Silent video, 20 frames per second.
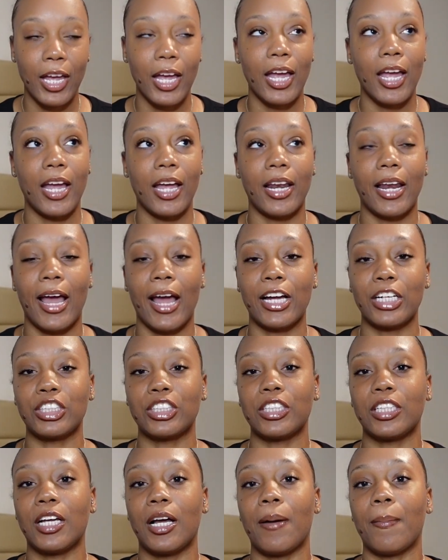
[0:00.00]
and
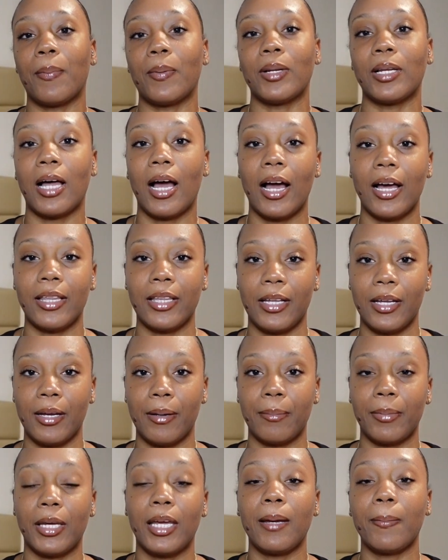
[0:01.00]
actually apply
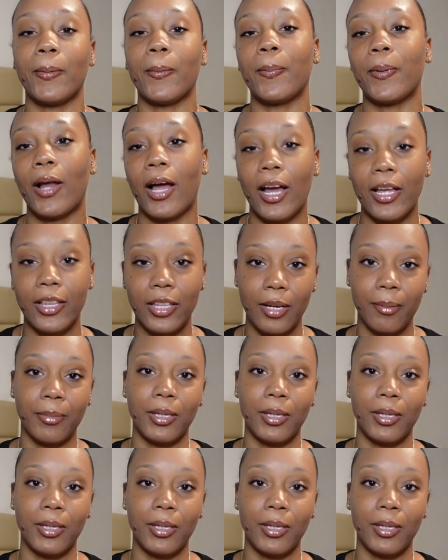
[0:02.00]
them, keep applying them,